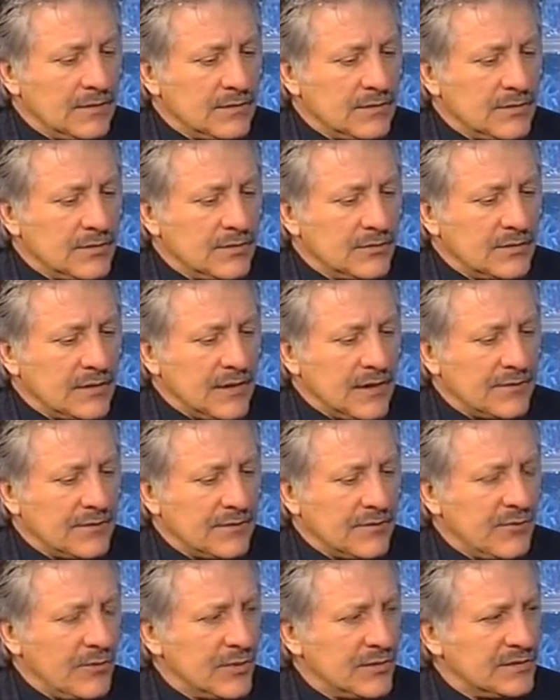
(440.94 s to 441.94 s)
children
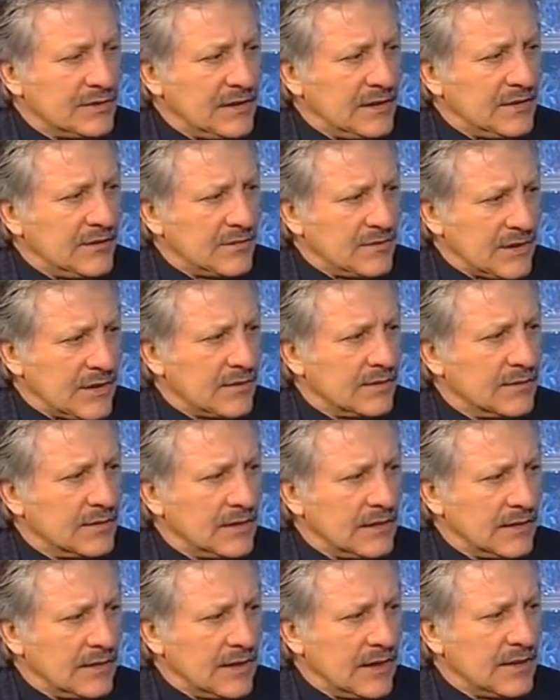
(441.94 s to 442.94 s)
after 14 are
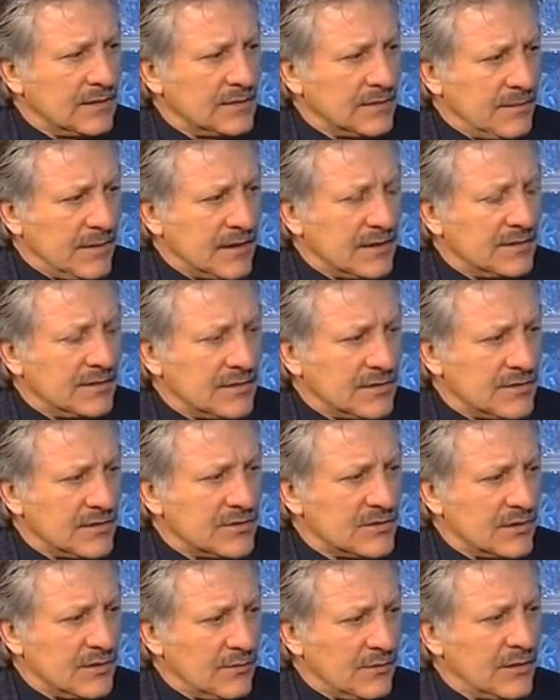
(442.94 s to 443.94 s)
generally allowed to make a
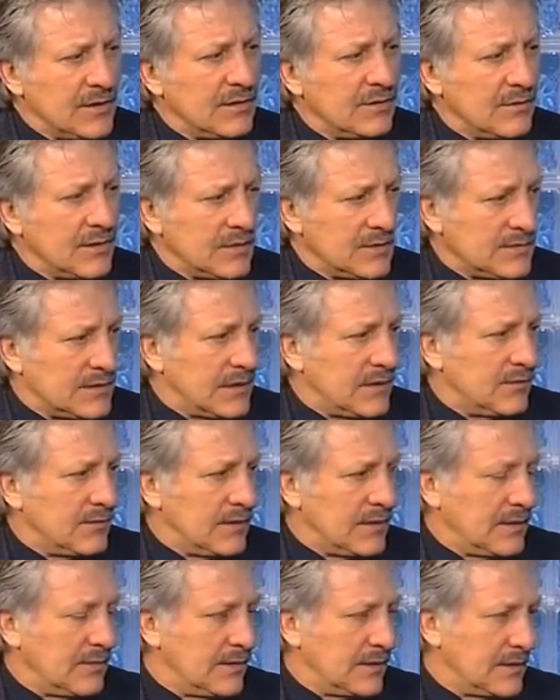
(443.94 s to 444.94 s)
decision on where they want to stay and
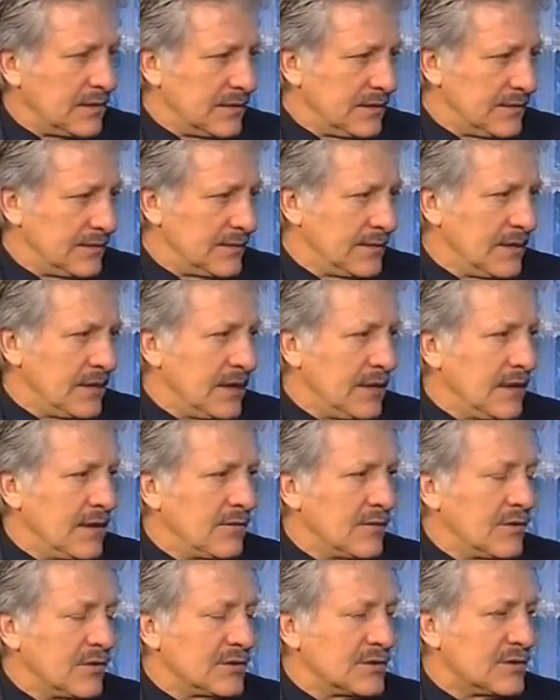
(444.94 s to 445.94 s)
where they want to live. Mm
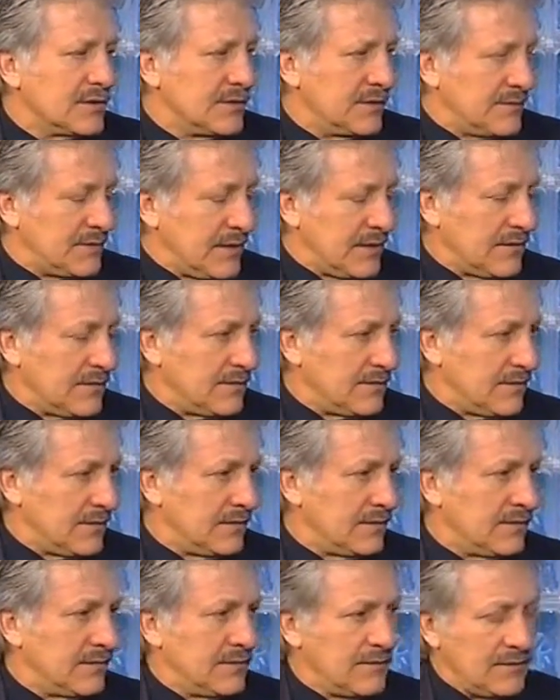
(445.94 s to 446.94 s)
-hmm. Of course, if they're
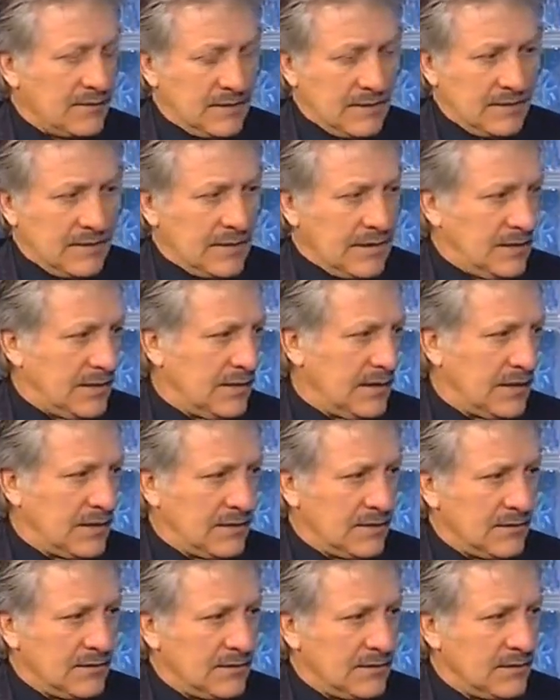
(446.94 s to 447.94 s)
in a, in
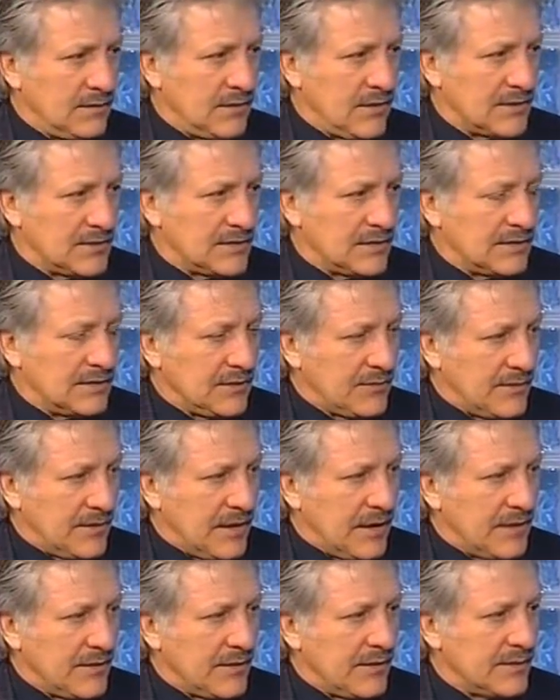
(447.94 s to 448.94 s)
a largely
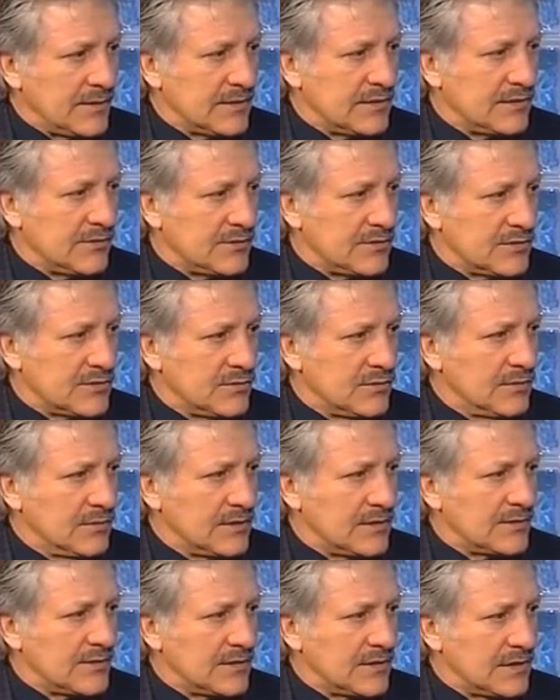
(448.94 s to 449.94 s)
different area with a different school
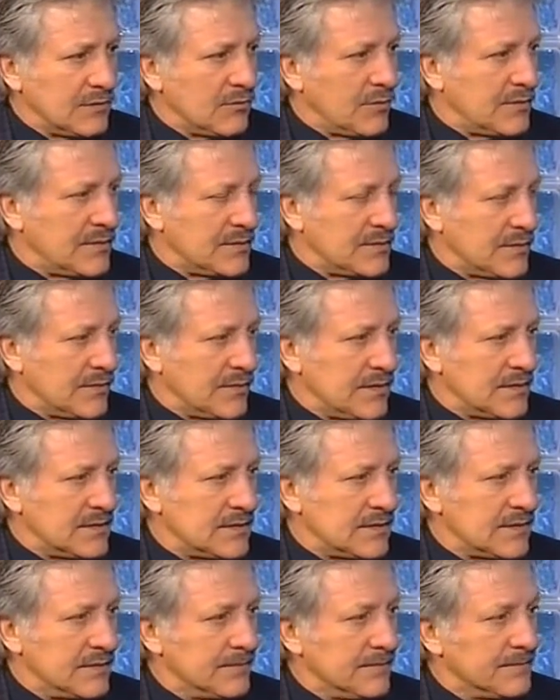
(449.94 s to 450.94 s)
district, that won't be so
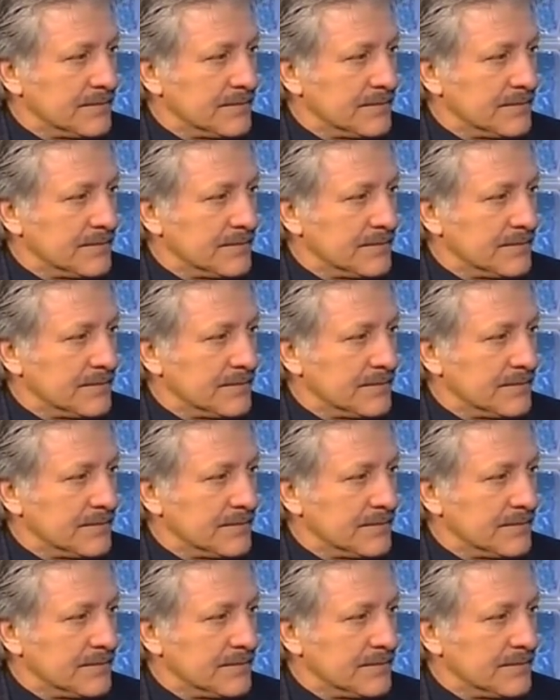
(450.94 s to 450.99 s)
easy.